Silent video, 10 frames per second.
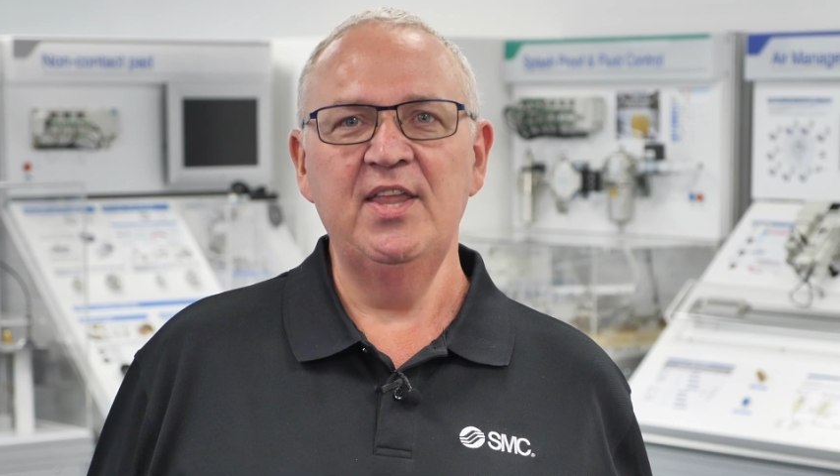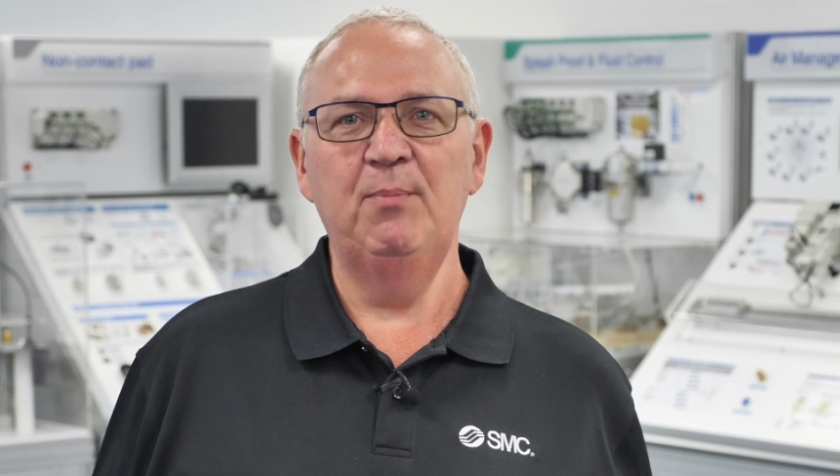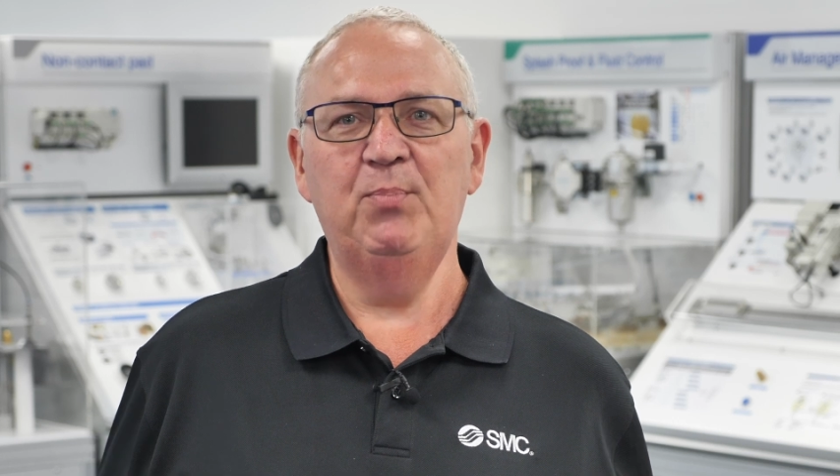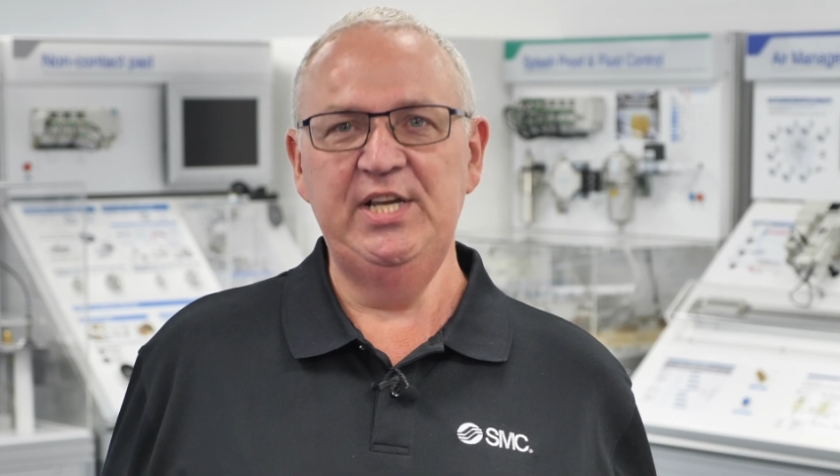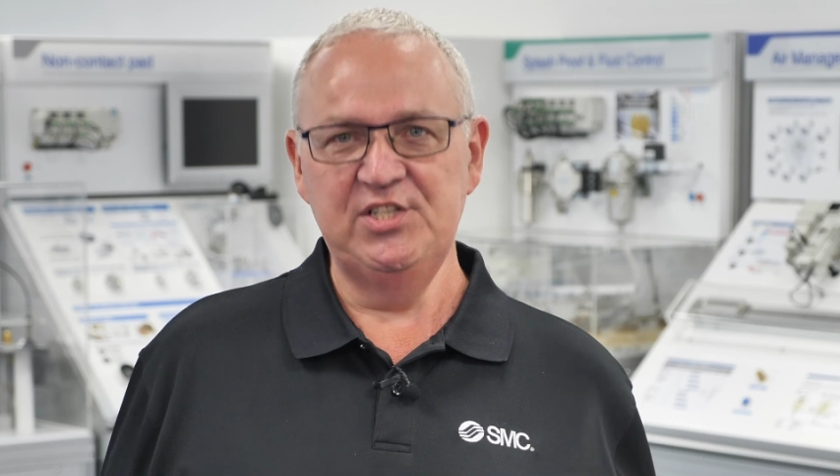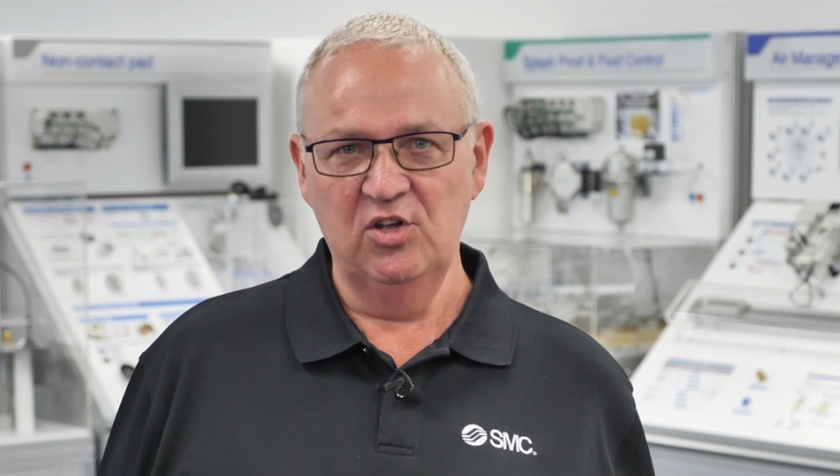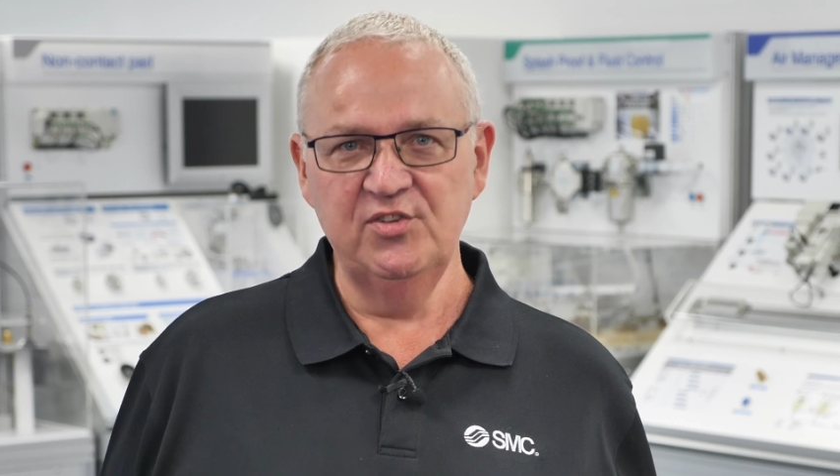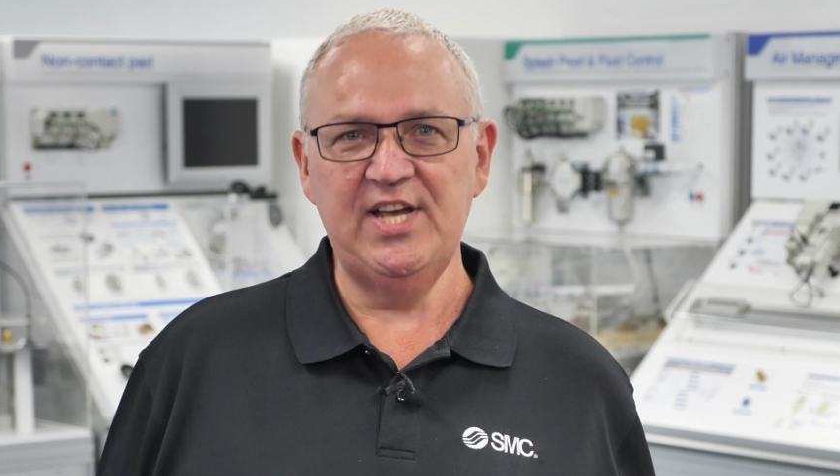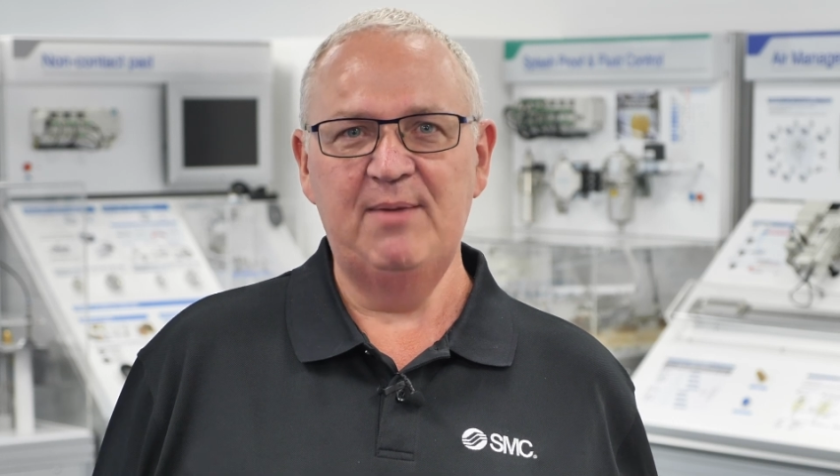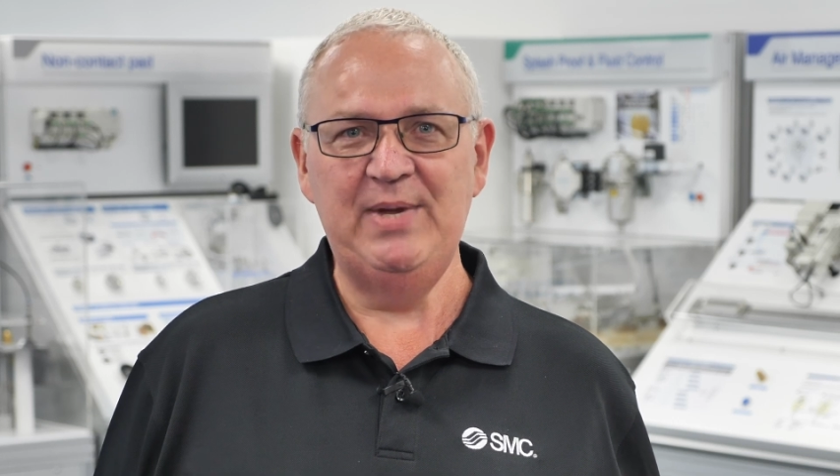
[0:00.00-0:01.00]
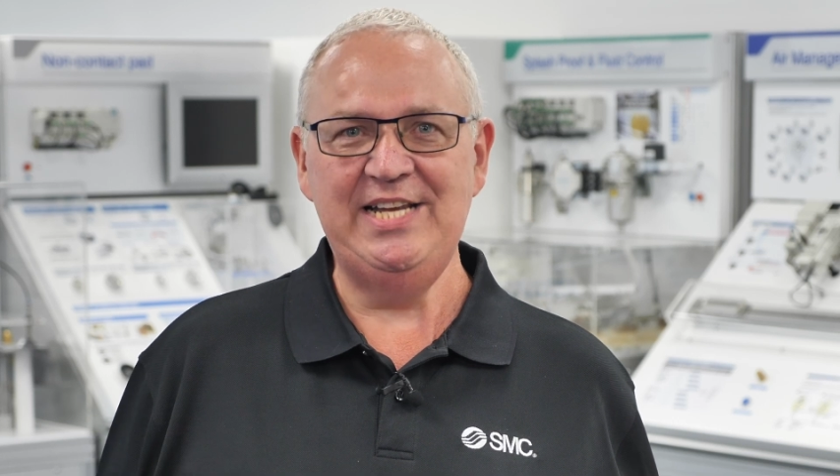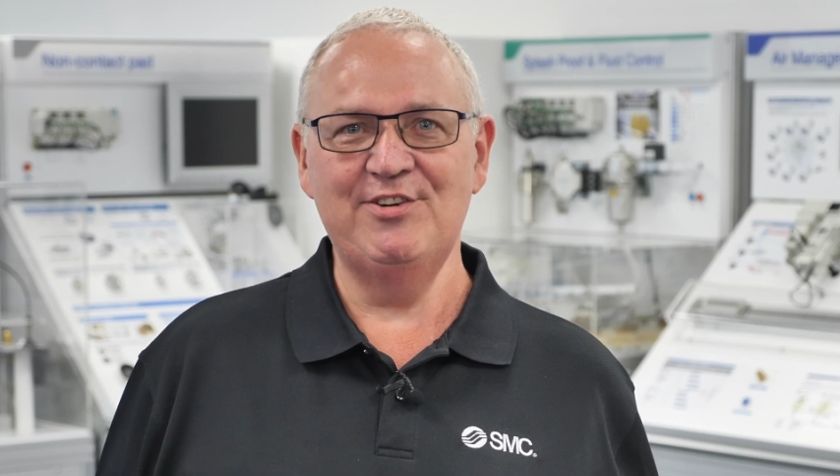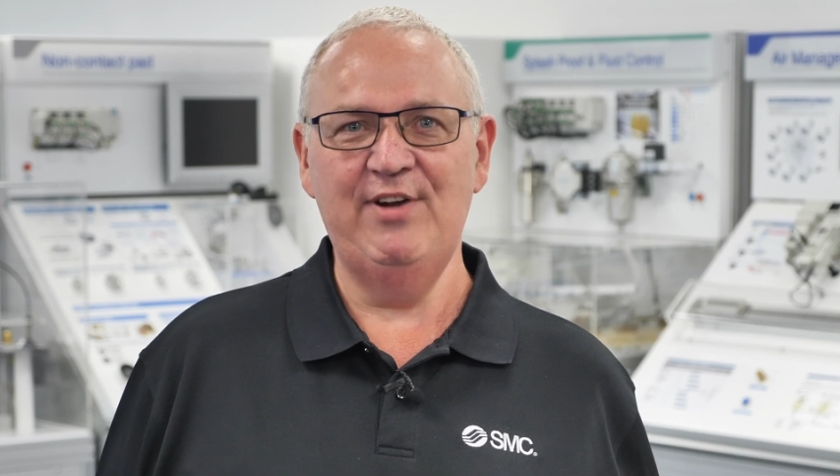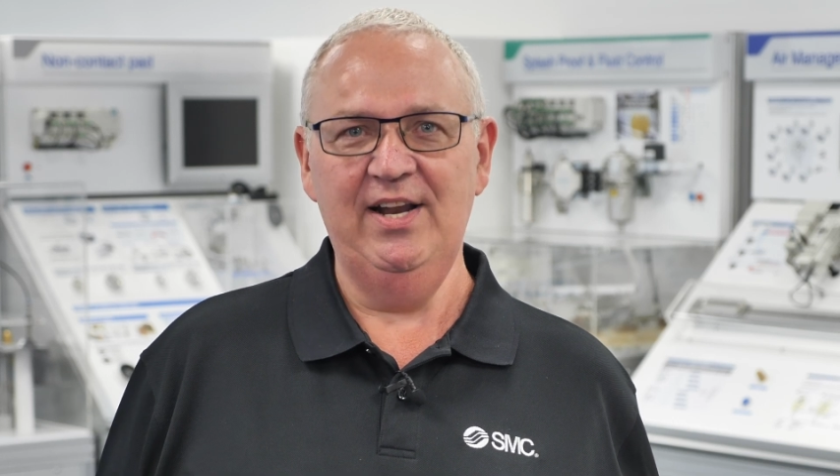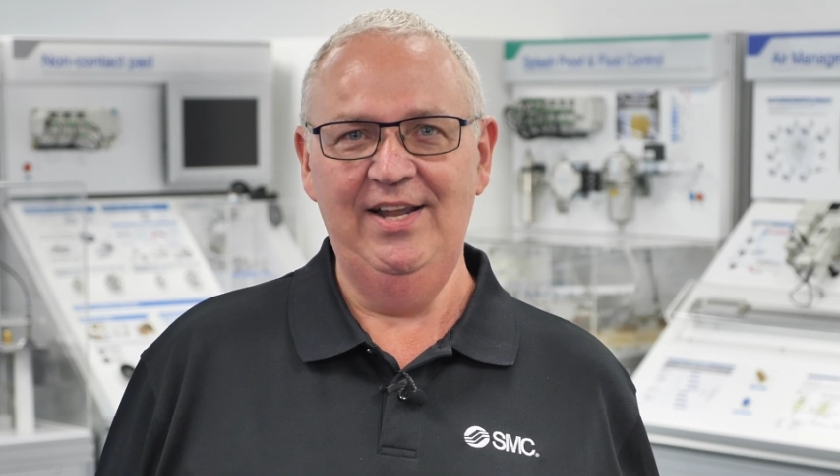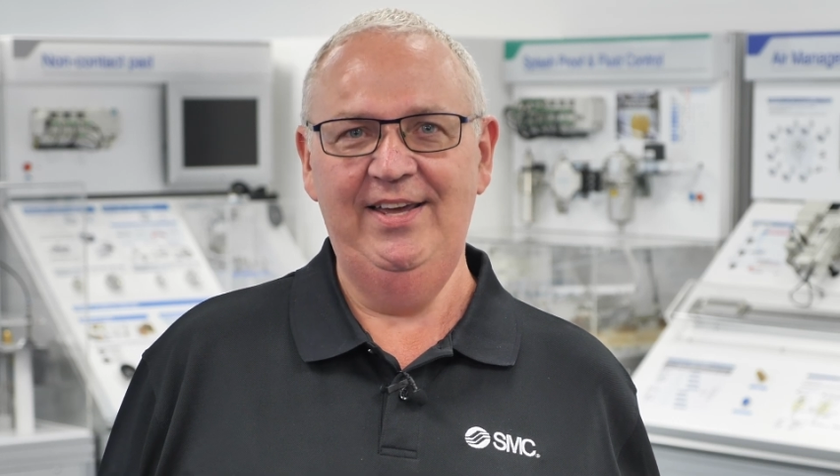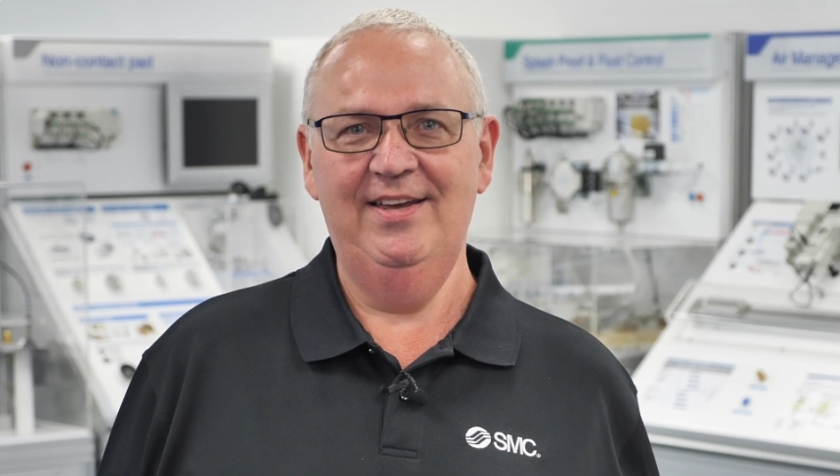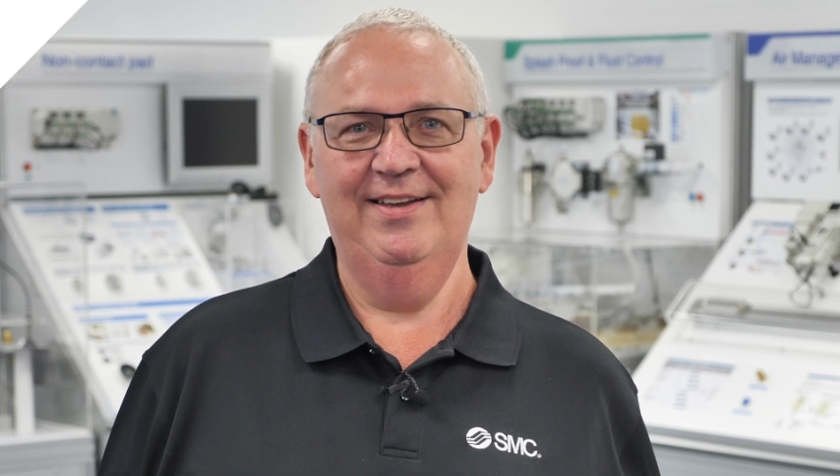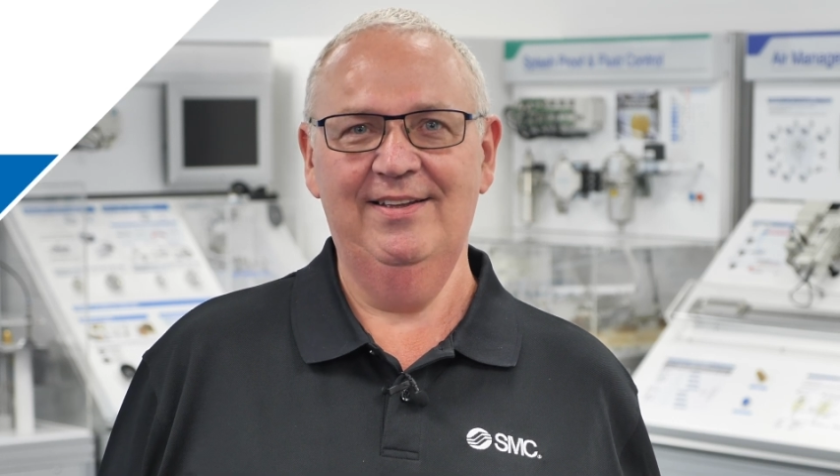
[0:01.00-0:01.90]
then please contact me directly.